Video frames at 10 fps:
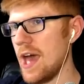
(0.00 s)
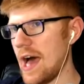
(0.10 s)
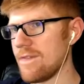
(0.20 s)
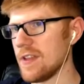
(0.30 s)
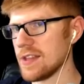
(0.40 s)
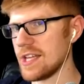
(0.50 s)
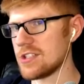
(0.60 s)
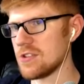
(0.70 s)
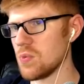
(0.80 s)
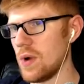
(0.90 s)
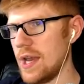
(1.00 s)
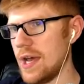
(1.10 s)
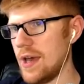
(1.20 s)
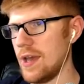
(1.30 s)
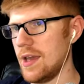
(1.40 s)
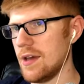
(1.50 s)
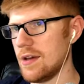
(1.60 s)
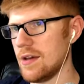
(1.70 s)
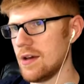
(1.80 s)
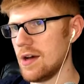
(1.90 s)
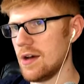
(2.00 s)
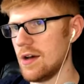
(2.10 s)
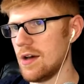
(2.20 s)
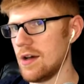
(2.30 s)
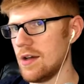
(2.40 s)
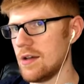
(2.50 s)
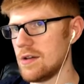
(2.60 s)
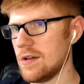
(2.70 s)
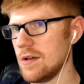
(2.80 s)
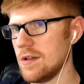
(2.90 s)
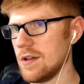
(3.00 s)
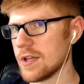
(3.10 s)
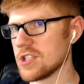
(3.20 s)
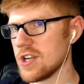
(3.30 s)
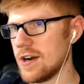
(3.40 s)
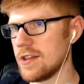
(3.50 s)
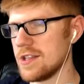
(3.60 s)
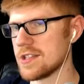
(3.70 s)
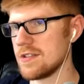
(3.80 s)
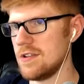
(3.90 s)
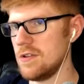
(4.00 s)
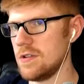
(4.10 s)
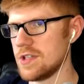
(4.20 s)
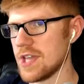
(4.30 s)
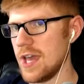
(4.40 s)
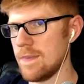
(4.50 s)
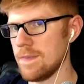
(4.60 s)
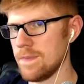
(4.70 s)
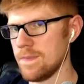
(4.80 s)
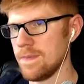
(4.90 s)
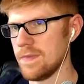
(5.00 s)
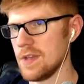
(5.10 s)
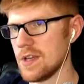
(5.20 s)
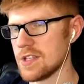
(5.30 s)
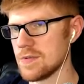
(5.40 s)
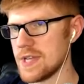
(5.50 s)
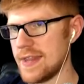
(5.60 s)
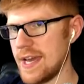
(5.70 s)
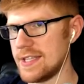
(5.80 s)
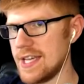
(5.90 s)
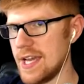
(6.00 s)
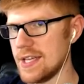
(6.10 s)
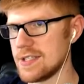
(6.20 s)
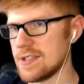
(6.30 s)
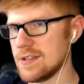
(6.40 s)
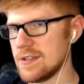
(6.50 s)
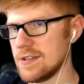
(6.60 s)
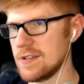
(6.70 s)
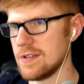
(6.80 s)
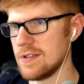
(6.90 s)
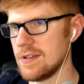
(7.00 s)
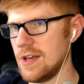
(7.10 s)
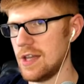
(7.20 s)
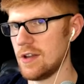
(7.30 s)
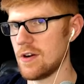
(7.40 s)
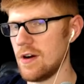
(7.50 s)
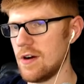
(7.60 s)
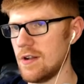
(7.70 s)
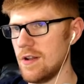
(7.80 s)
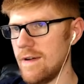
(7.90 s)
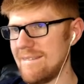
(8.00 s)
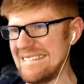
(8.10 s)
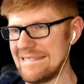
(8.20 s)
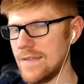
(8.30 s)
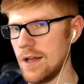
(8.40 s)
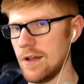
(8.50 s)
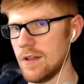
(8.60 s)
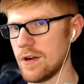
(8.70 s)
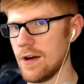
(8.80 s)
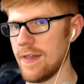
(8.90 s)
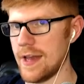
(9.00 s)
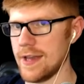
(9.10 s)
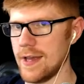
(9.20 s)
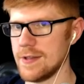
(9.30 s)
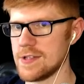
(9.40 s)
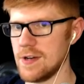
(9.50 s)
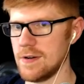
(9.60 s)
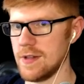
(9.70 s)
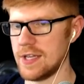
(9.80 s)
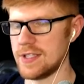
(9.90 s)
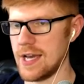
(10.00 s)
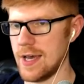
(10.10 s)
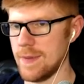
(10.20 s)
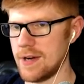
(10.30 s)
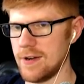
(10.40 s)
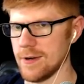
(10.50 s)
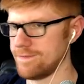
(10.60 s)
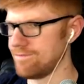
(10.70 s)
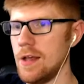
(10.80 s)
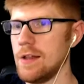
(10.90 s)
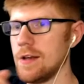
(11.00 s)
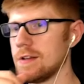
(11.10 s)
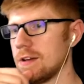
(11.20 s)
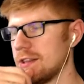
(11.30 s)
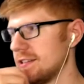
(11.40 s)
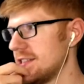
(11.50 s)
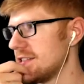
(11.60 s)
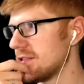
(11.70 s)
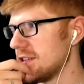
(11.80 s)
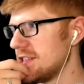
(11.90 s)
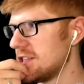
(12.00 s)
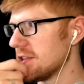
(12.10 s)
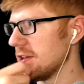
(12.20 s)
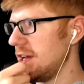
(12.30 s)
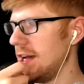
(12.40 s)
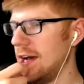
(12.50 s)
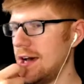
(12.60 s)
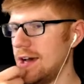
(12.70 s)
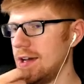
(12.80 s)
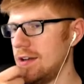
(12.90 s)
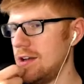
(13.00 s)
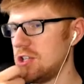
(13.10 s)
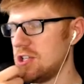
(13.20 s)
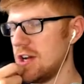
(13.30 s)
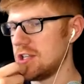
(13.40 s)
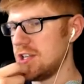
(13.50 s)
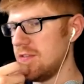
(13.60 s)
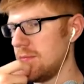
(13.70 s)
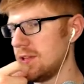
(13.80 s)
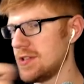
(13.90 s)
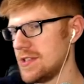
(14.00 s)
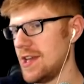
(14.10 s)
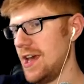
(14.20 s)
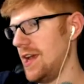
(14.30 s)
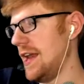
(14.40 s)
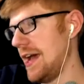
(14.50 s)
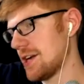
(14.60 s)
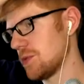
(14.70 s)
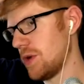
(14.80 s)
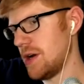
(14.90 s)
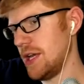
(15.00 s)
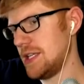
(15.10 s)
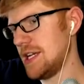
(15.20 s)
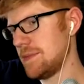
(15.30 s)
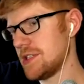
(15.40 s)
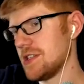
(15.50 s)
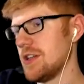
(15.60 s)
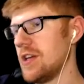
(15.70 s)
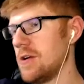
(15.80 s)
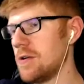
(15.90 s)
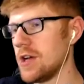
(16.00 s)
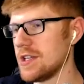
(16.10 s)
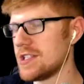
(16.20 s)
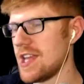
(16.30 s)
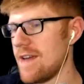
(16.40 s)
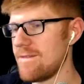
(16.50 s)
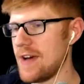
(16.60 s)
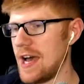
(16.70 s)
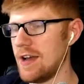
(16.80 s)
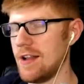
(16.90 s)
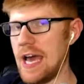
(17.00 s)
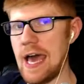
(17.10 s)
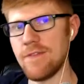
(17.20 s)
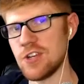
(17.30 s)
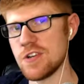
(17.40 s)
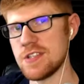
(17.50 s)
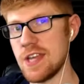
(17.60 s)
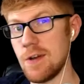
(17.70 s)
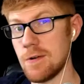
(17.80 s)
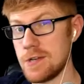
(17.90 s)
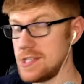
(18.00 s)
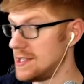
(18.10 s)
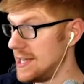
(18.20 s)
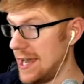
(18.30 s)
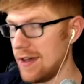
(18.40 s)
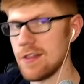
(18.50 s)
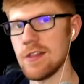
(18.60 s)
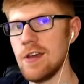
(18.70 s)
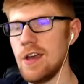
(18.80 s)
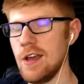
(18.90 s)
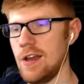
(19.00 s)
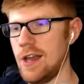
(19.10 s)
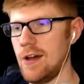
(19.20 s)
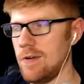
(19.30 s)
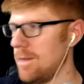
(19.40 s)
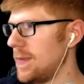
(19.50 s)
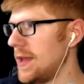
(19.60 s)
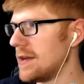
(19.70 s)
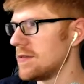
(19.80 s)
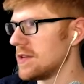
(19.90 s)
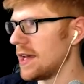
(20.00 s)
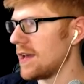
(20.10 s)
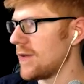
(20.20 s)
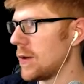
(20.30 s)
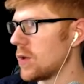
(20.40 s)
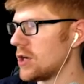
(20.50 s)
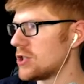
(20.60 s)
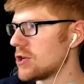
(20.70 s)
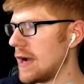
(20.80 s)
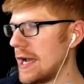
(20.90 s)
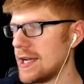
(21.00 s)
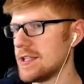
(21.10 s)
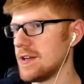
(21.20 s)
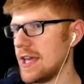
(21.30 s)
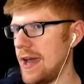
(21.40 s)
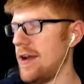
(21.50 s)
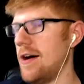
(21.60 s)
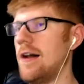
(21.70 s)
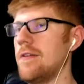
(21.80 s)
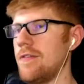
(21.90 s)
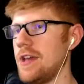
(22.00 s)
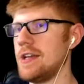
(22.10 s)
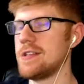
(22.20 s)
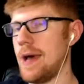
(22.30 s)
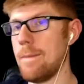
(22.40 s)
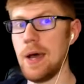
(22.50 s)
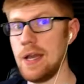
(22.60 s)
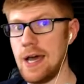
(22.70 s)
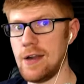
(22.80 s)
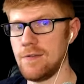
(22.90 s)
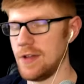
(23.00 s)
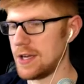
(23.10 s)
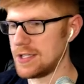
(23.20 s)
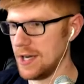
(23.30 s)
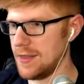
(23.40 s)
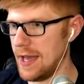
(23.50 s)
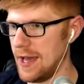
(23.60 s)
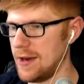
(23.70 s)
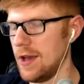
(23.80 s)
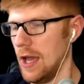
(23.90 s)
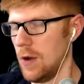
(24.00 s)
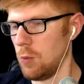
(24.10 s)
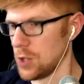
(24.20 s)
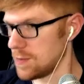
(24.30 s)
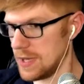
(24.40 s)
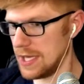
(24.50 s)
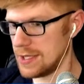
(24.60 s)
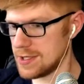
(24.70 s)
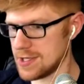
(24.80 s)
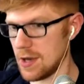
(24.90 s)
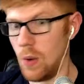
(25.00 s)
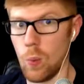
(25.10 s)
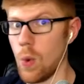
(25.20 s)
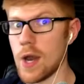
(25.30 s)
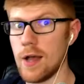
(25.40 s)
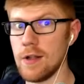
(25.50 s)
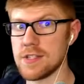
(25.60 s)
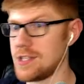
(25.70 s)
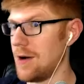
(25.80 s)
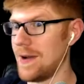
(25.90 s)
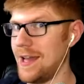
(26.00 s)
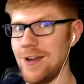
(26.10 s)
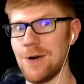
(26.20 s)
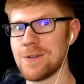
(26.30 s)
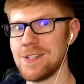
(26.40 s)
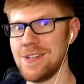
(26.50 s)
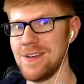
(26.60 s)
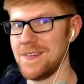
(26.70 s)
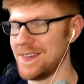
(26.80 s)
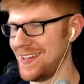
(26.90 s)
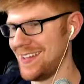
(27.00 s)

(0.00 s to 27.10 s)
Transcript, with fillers: I feel like that's just when I, like, started this game. Because it was on that date. And they're all that date. So, that time, I don't know. Like, look at this. These are essentially, achievements. In Act 1, attempt to load a save file after Sayori's death. Now, like, if I weren't trying to get all of these, I might not have, like, done that. Which means, what else don't I know to do?